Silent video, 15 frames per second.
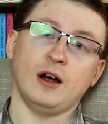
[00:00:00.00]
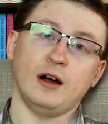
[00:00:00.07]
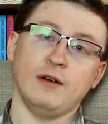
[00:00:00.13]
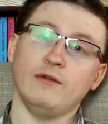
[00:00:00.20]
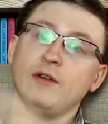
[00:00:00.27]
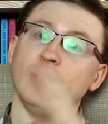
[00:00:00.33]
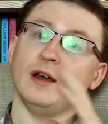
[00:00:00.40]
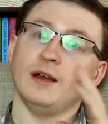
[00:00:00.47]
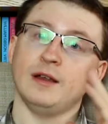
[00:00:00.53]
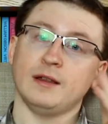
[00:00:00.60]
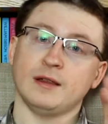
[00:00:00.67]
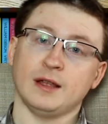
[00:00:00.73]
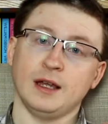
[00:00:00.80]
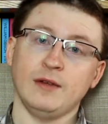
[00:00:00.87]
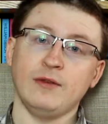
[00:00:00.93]
of
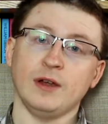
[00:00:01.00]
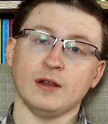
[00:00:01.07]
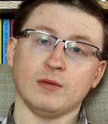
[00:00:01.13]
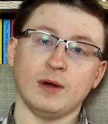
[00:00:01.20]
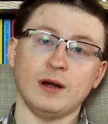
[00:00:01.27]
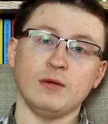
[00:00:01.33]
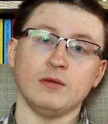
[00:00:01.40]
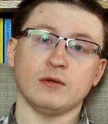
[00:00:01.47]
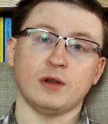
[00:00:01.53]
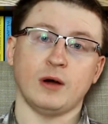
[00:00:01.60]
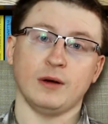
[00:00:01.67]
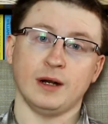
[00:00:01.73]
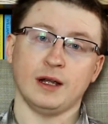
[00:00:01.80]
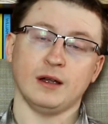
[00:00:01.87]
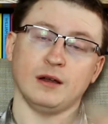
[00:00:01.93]
Stevie as well, so
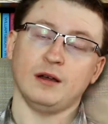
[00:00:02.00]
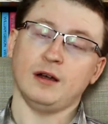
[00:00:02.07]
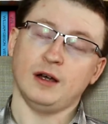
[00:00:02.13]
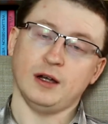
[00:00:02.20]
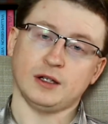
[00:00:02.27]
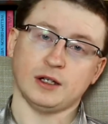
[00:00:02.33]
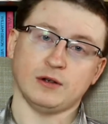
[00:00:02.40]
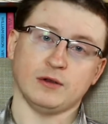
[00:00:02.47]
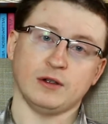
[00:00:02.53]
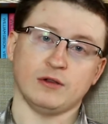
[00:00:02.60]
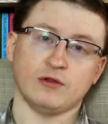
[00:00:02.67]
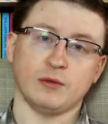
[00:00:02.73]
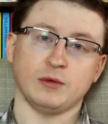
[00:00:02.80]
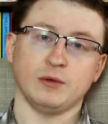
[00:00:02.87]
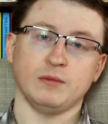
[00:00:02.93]
I'll link her channel in the
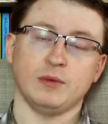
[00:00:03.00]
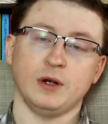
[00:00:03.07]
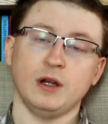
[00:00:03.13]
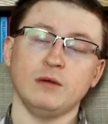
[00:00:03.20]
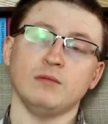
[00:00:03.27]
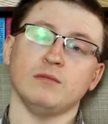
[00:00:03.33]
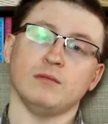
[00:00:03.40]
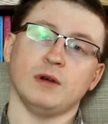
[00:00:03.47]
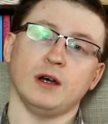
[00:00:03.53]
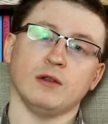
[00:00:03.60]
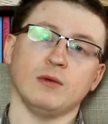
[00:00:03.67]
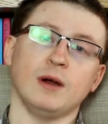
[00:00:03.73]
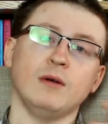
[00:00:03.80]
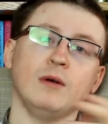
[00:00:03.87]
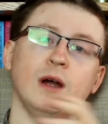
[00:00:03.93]
description below
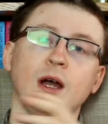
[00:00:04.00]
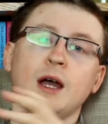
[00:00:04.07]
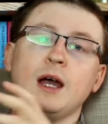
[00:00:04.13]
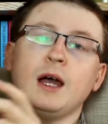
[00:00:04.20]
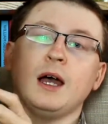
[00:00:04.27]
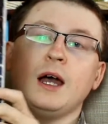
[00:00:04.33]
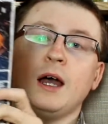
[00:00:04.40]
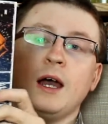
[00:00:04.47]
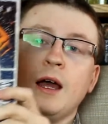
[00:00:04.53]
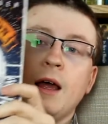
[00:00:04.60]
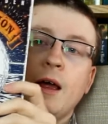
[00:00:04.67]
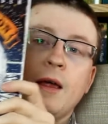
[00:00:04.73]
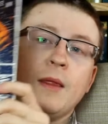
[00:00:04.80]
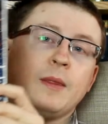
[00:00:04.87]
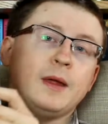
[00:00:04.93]
as well.
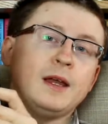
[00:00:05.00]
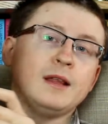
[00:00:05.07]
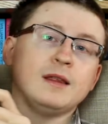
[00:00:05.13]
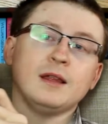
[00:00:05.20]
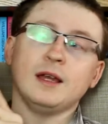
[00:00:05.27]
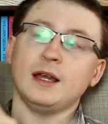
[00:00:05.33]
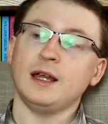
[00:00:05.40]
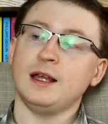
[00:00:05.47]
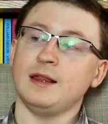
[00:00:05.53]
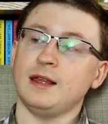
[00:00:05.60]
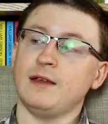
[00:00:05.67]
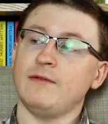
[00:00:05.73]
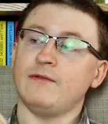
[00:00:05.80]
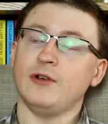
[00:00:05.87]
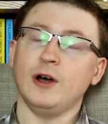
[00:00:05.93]
This is
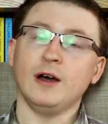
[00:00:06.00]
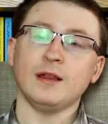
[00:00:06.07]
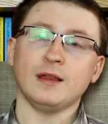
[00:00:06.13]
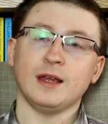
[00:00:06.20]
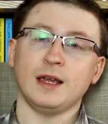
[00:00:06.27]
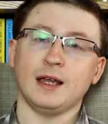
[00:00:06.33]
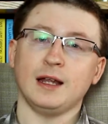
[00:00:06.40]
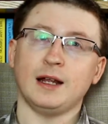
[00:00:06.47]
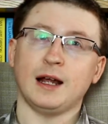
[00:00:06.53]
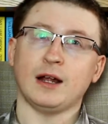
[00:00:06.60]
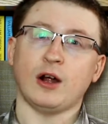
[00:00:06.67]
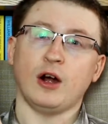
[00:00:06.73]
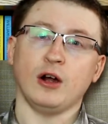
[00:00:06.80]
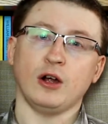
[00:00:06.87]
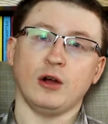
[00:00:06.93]
the first in
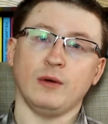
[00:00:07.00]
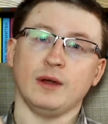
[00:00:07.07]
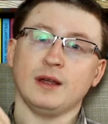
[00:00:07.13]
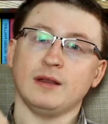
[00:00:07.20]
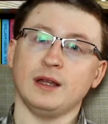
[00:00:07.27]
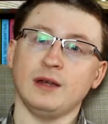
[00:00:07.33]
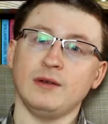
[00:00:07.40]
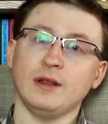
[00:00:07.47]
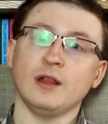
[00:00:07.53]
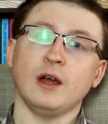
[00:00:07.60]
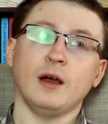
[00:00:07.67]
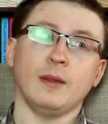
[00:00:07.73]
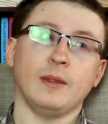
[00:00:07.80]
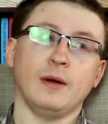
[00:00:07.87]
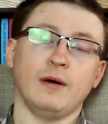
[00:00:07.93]
an ongoing series.
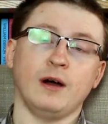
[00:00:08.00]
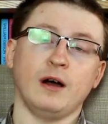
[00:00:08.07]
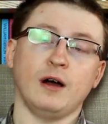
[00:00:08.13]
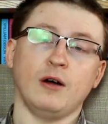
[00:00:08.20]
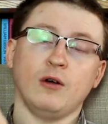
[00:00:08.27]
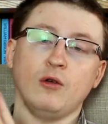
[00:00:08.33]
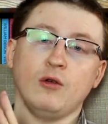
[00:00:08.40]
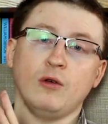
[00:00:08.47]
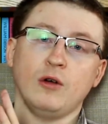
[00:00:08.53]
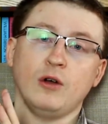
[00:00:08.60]
There are